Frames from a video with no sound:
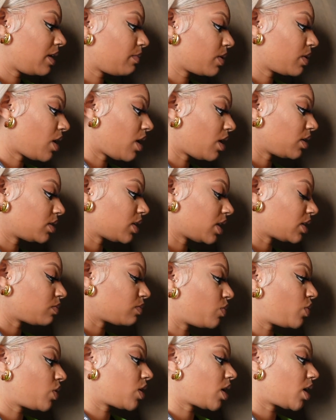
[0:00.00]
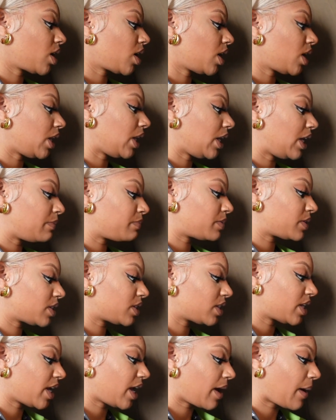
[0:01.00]
gloss that's more
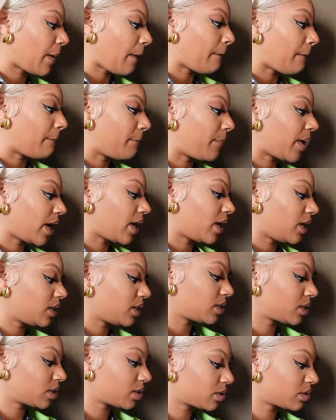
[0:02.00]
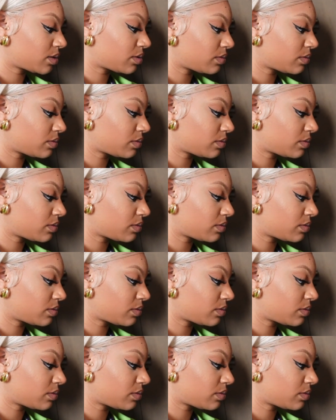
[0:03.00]
lipstick based.